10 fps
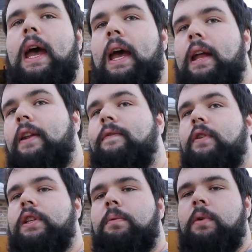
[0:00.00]
And if for
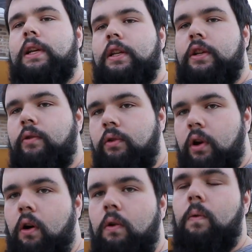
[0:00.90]
some reason you
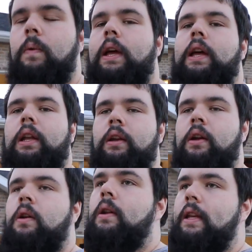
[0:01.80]
don't win
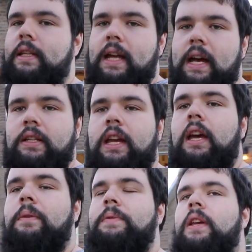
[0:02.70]
these dash
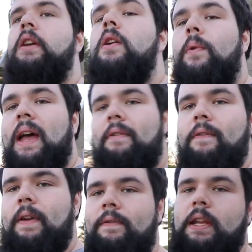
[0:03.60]
cams, we have a
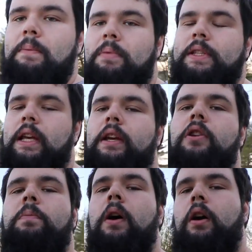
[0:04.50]
15%
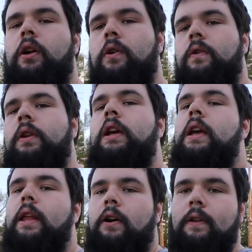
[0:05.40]
coupon code
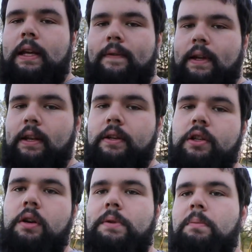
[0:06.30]
that I'll leave in the
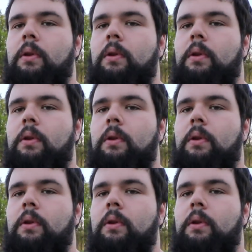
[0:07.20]
description